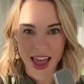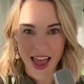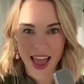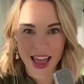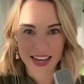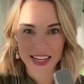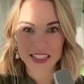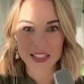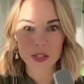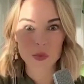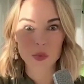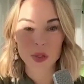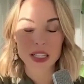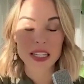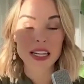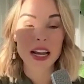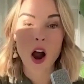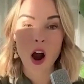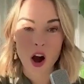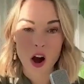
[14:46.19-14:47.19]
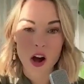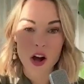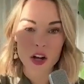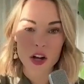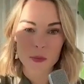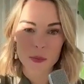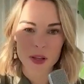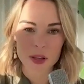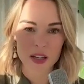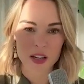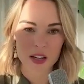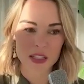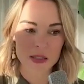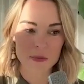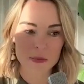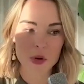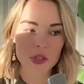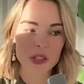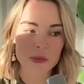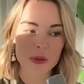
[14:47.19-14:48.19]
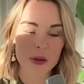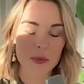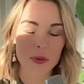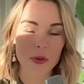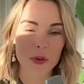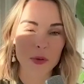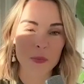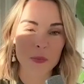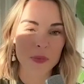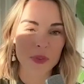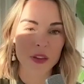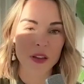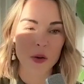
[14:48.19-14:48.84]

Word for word: and it's really hard because most people